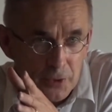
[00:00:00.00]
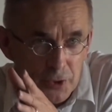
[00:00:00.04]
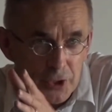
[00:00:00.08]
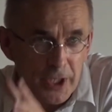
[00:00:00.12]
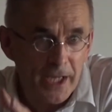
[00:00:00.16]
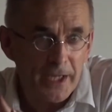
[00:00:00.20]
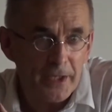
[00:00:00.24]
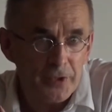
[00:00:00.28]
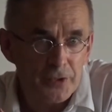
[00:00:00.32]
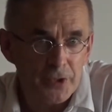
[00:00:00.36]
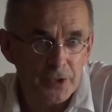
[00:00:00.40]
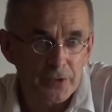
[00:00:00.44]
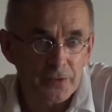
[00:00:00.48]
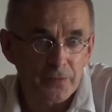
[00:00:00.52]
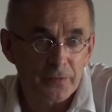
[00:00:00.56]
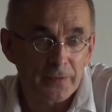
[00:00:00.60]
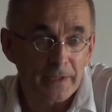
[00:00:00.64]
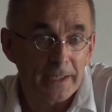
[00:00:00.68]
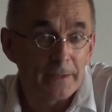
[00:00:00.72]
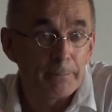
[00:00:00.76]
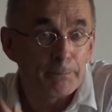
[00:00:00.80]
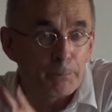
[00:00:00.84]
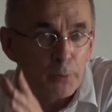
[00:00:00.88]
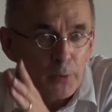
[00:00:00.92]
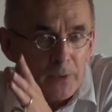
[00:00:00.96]
changes
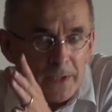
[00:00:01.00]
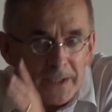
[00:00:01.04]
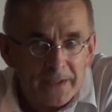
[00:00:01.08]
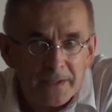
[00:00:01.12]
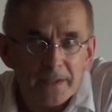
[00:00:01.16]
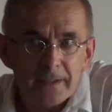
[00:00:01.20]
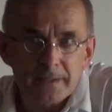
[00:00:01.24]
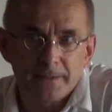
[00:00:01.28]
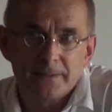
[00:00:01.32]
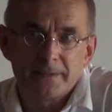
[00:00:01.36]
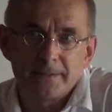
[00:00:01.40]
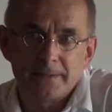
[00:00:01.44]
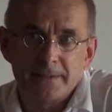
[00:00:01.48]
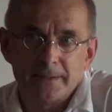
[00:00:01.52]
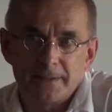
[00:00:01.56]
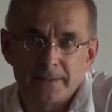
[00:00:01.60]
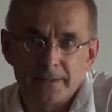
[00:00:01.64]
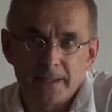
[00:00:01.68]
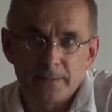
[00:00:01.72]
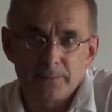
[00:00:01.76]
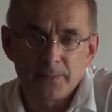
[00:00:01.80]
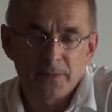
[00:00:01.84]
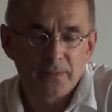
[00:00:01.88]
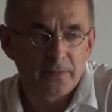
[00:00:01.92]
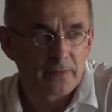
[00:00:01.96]
in political
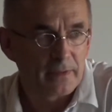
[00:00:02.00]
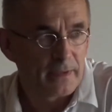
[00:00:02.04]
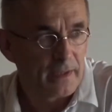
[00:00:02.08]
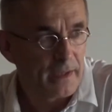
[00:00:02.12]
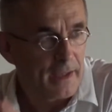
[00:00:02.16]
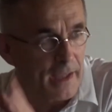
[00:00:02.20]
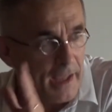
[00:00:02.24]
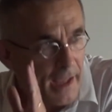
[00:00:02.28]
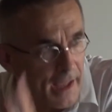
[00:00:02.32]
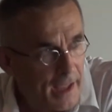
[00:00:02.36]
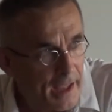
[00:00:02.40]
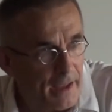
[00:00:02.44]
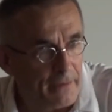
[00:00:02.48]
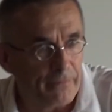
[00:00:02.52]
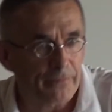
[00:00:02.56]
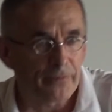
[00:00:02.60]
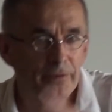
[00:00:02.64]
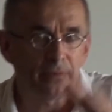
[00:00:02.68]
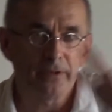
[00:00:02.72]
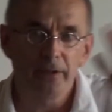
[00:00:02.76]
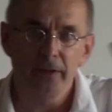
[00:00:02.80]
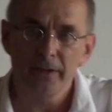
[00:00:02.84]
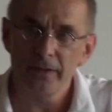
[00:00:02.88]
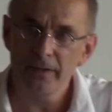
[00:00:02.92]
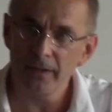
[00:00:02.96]
systems
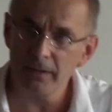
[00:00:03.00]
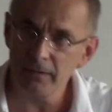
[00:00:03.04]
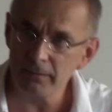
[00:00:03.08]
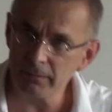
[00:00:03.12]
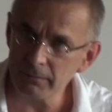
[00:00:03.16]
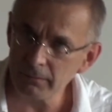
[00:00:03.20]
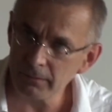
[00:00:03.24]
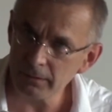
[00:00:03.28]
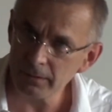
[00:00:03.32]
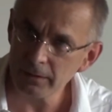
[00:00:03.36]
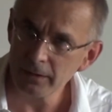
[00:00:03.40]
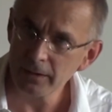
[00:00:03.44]
have their